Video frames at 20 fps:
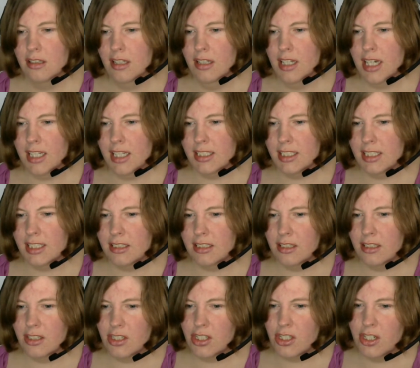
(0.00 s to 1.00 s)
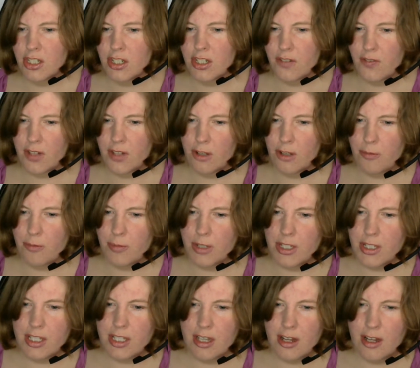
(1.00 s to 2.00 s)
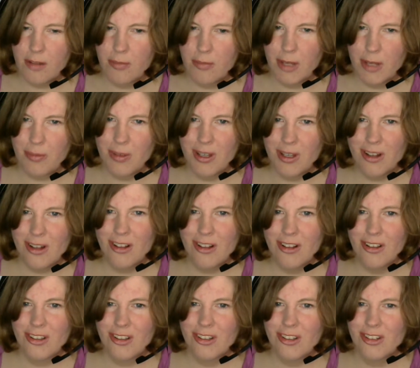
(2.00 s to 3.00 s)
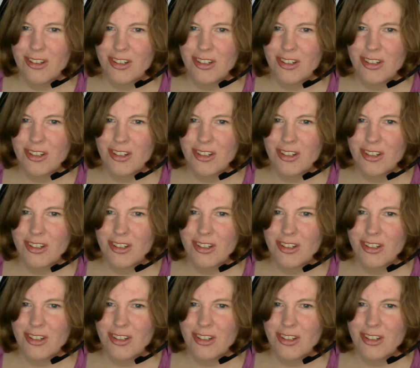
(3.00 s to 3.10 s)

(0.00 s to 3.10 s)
as I start to develop a style, maybe I'll